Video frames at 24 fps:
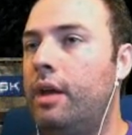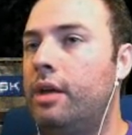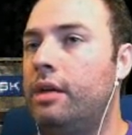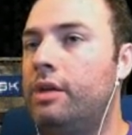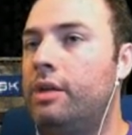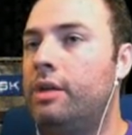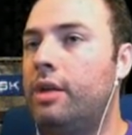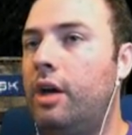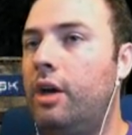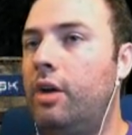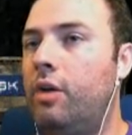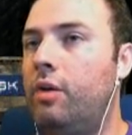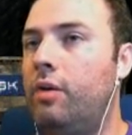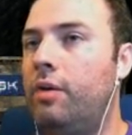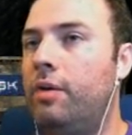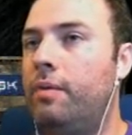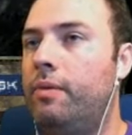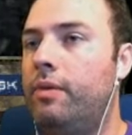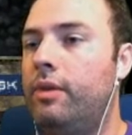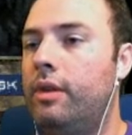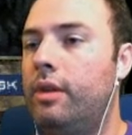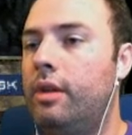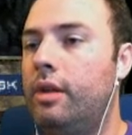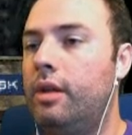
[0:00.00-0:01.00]
So,
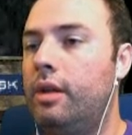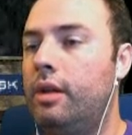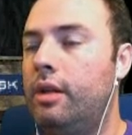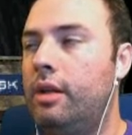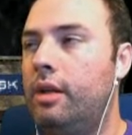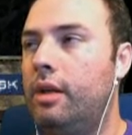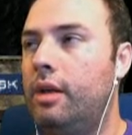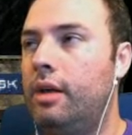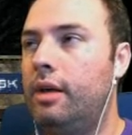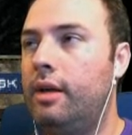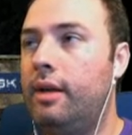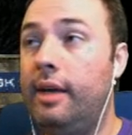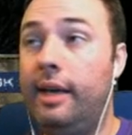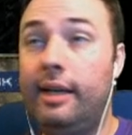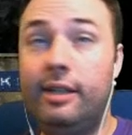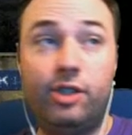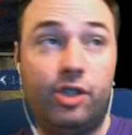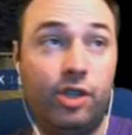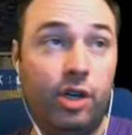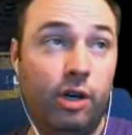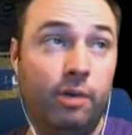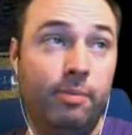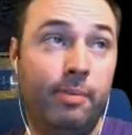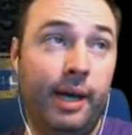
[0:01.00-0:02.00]
it's
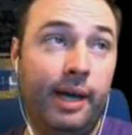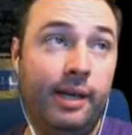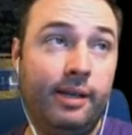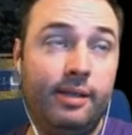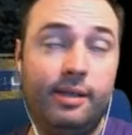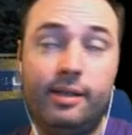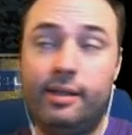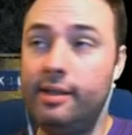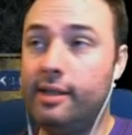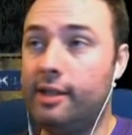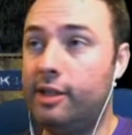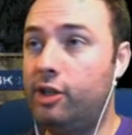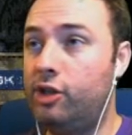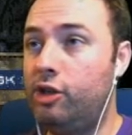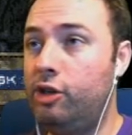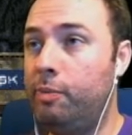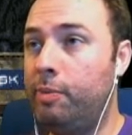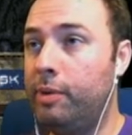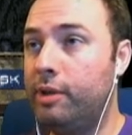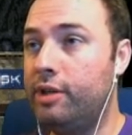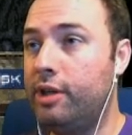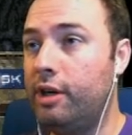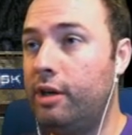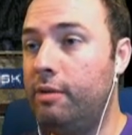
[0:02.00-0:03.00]
turn-based. It's like
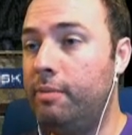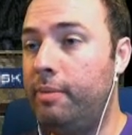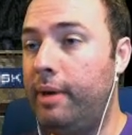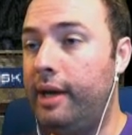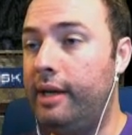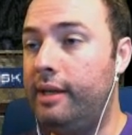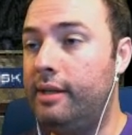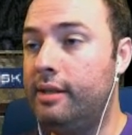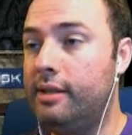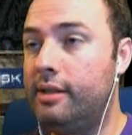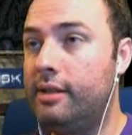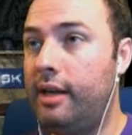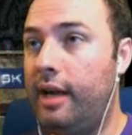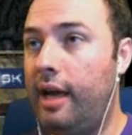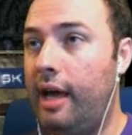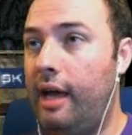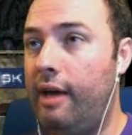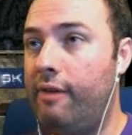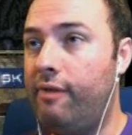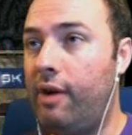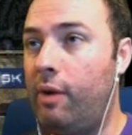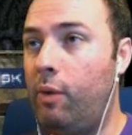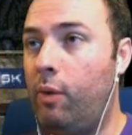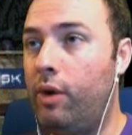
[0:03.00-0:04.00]
super turn-based.
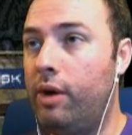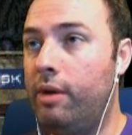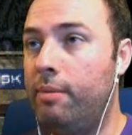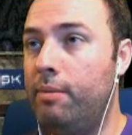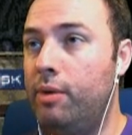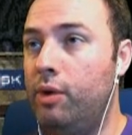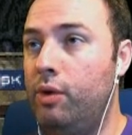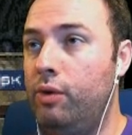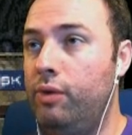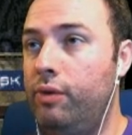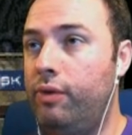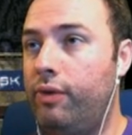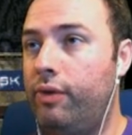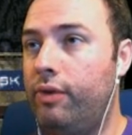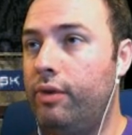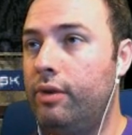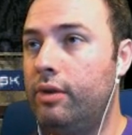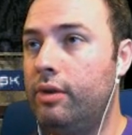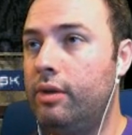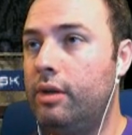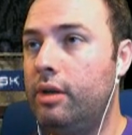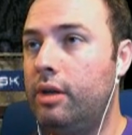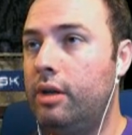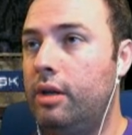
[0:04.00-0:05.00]
If I want to move,
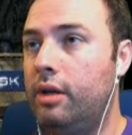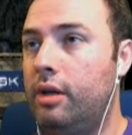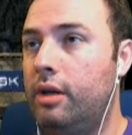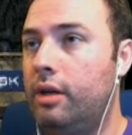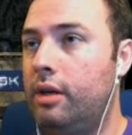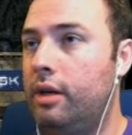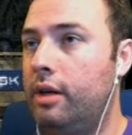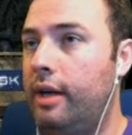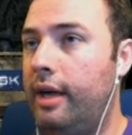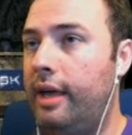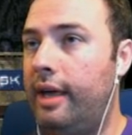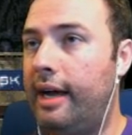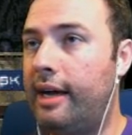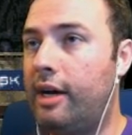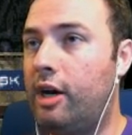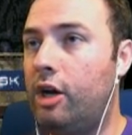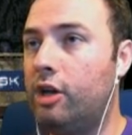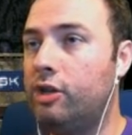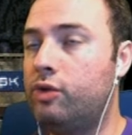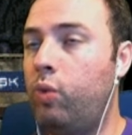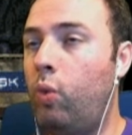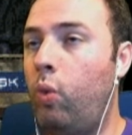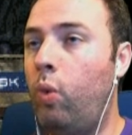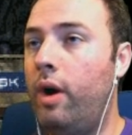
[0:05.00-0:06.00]
I
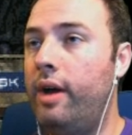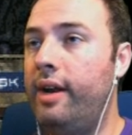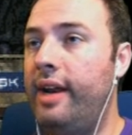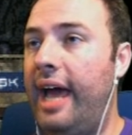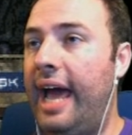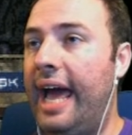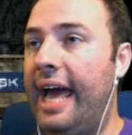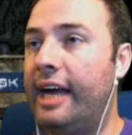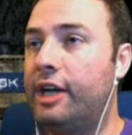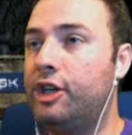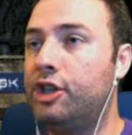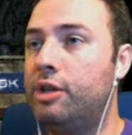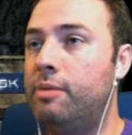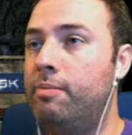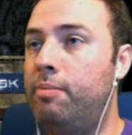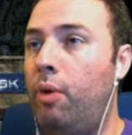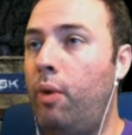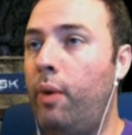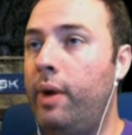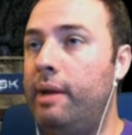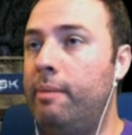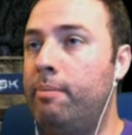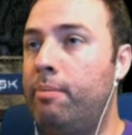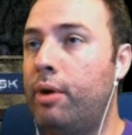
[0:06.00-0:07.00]
cost one action
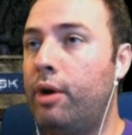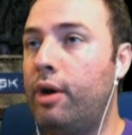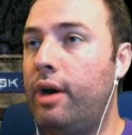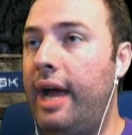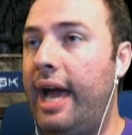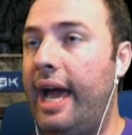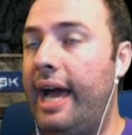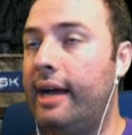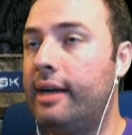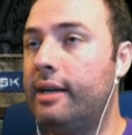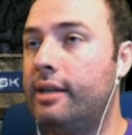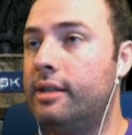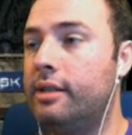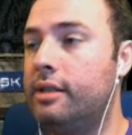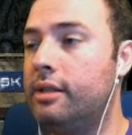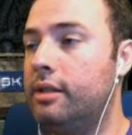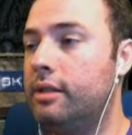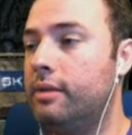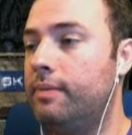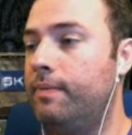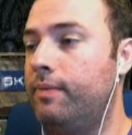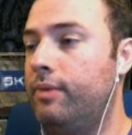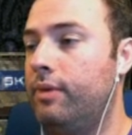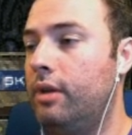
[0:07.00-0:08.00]
point per
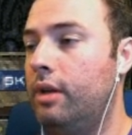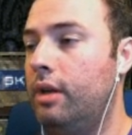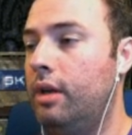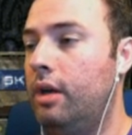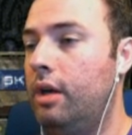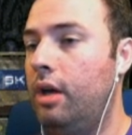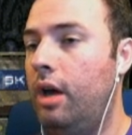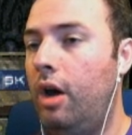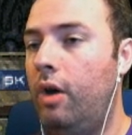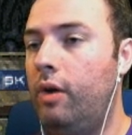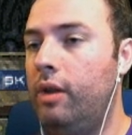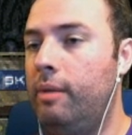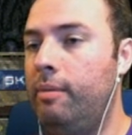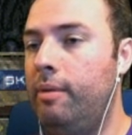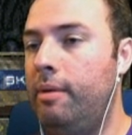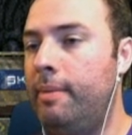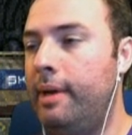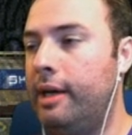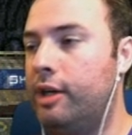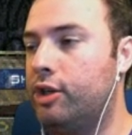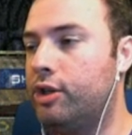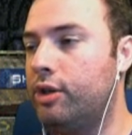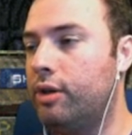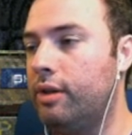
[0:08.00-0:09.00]
hex. Oh, let me
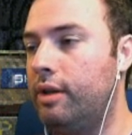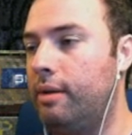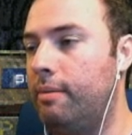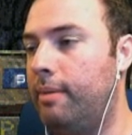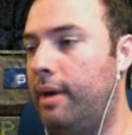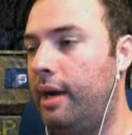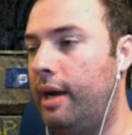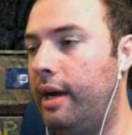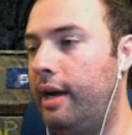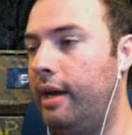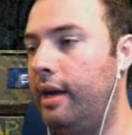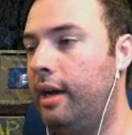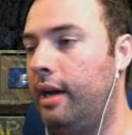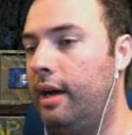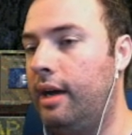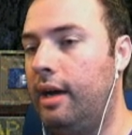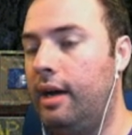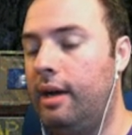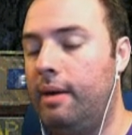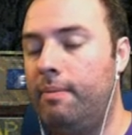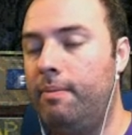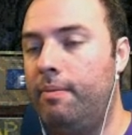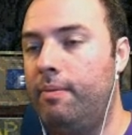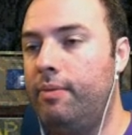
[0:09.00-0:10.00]
make sure that my
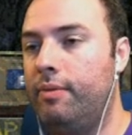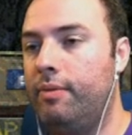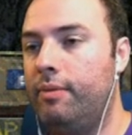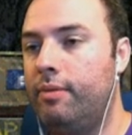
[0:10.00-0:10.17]
um,